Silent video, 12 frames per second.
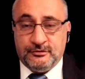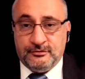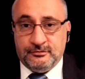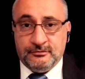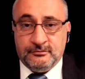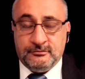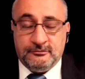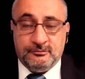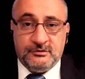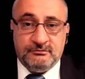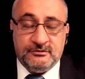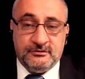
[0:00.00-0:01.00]
you do, it'd
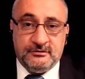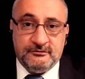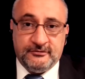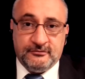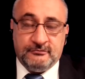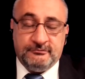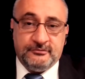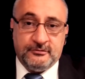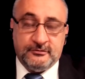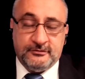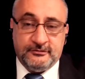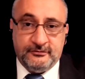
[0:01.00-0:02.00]
be very difficult for
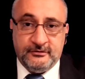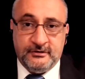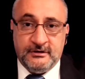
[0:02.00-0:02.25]
us